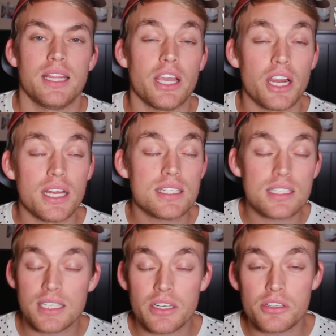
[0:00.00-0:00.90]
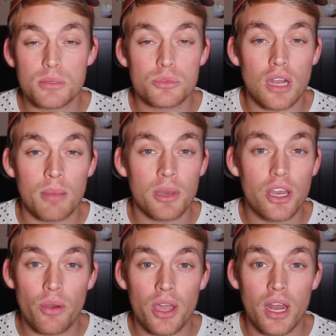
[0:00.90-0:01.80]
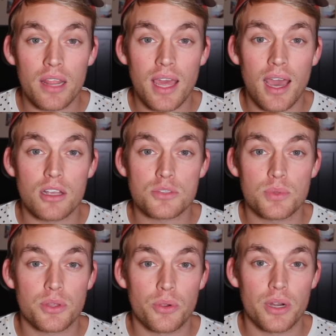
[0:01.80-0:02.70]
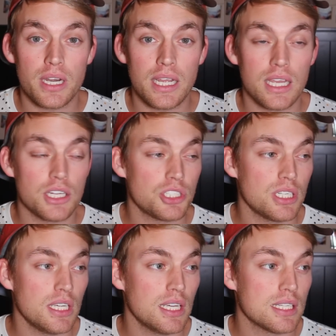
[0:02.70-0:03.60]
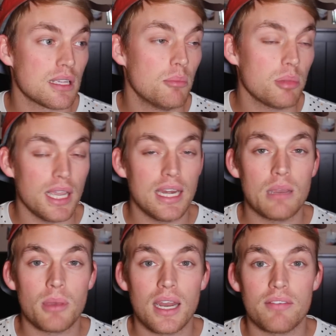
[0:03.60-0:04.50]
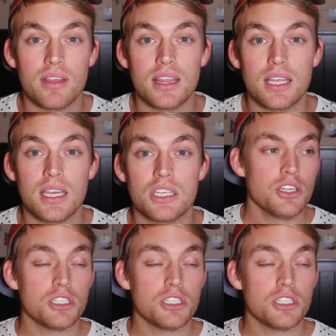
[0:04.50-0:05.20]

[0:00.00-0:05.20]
There is still some drama going on in the house with Courtney. She is complaining about everything.